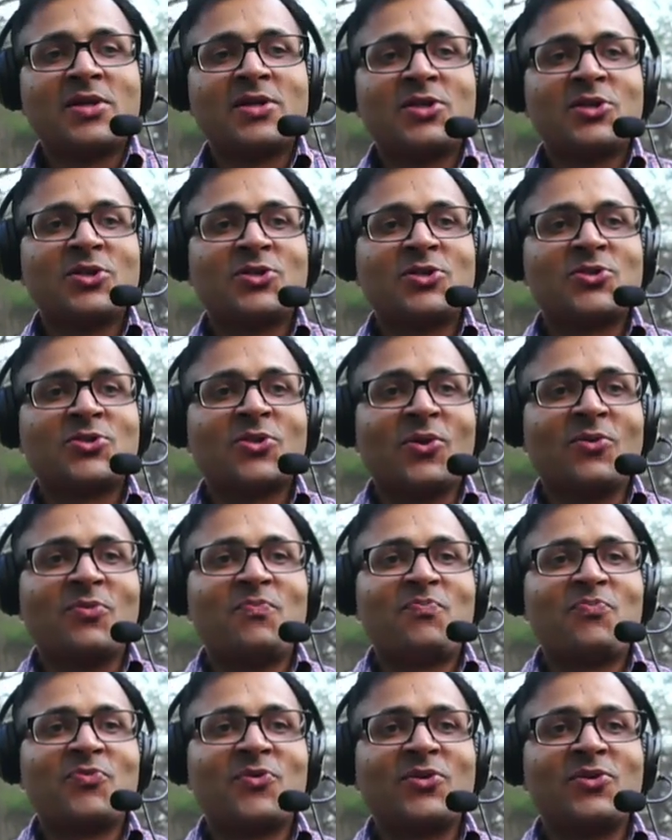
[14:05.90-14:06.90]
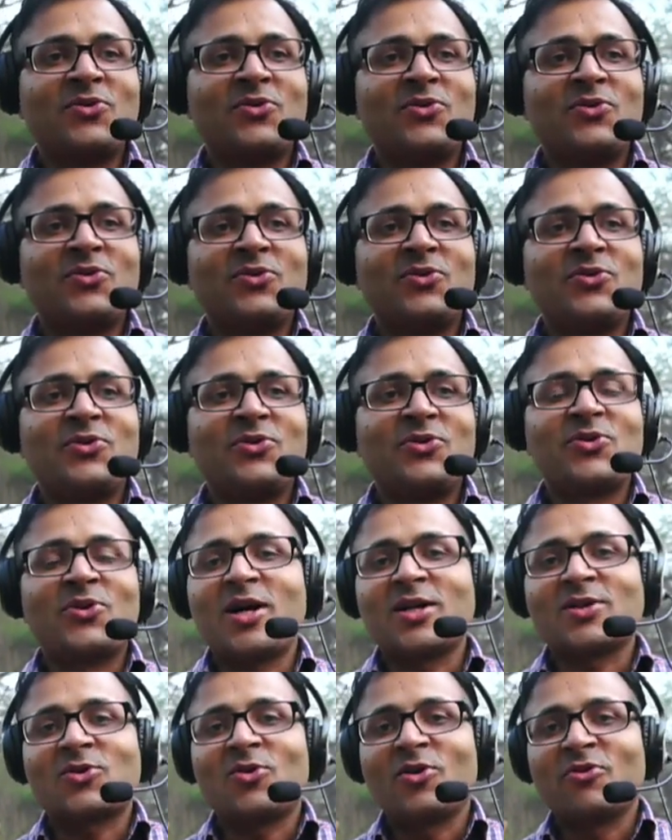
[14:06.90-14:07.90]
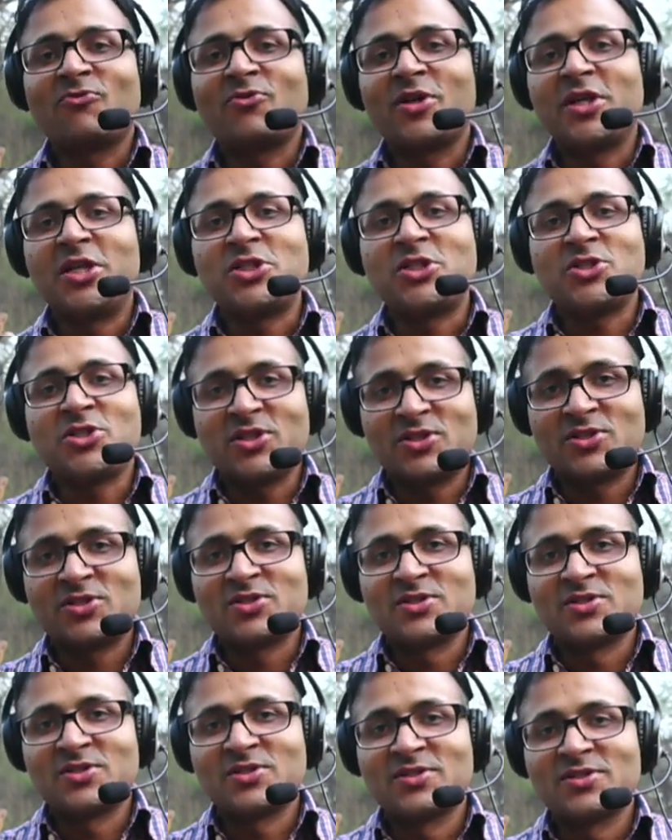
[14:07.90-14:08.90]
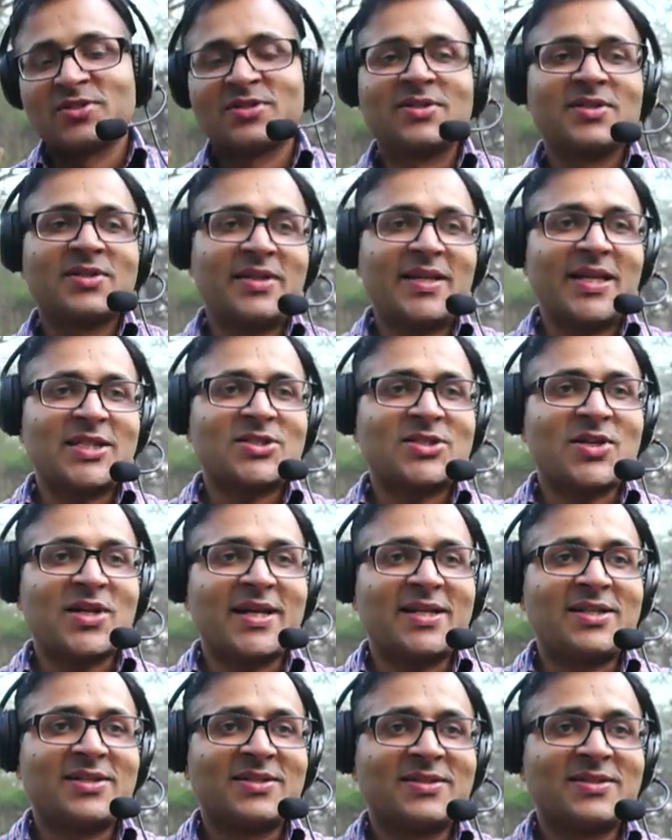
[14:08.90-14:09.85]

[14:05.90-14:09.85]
So you can't call furnitures. Next slide.